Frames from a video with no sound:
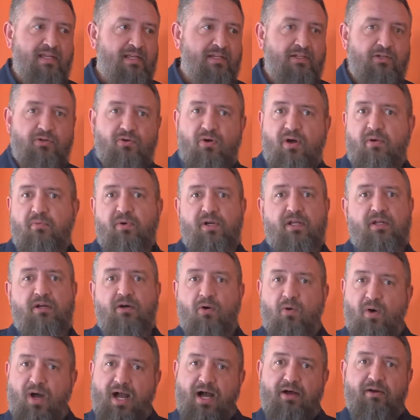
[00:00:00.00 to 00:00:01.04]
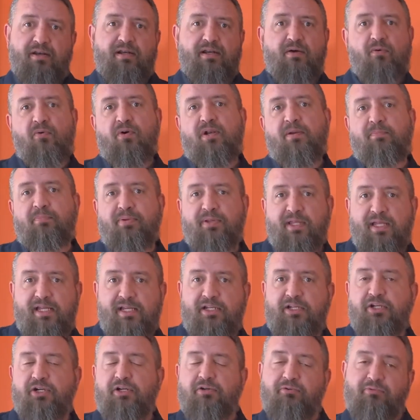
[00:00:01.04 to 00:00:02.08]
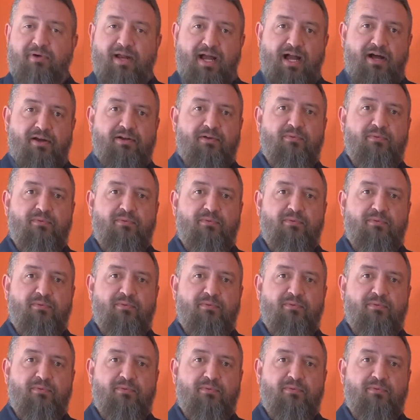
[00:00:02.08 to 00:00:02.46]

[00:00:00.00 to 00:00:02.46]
You know, I want to go out and I want to play a good round.